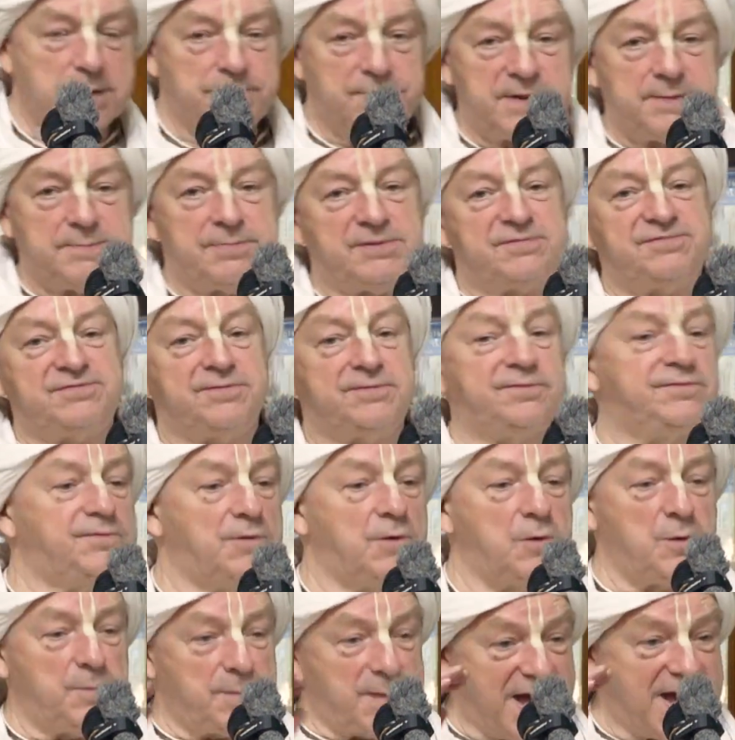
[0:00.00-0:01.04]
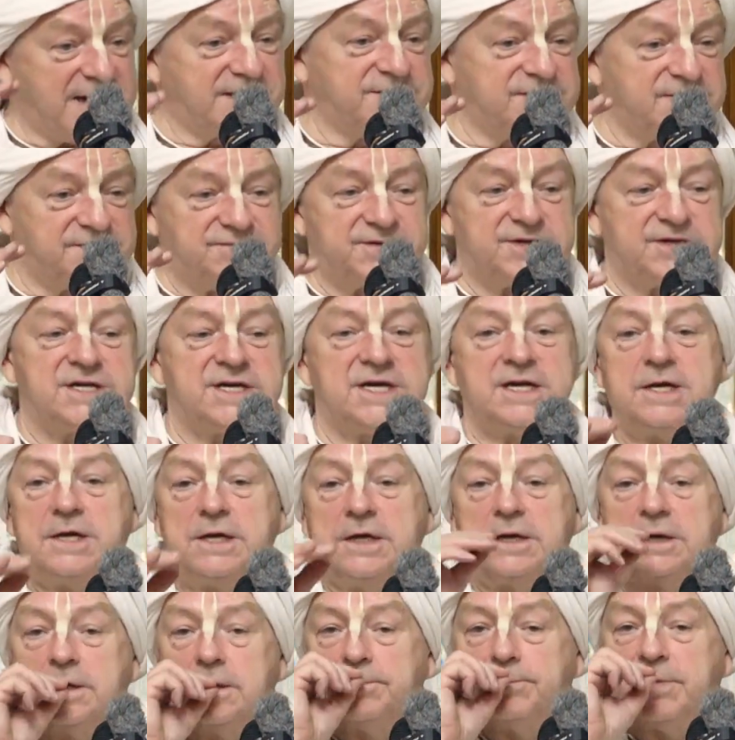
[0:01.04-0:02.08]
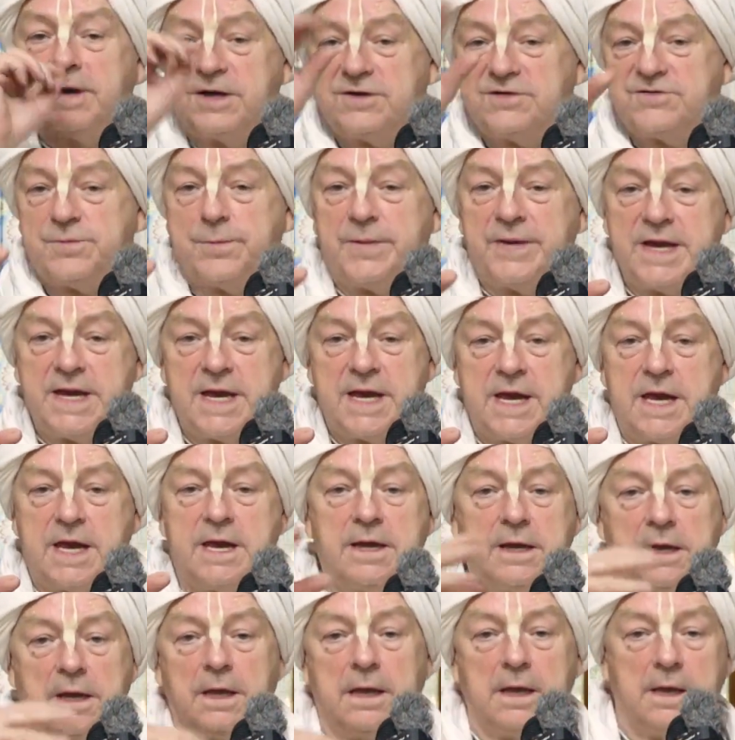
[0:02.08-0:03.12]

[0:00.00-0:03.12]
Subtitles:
People perform activity by speaking,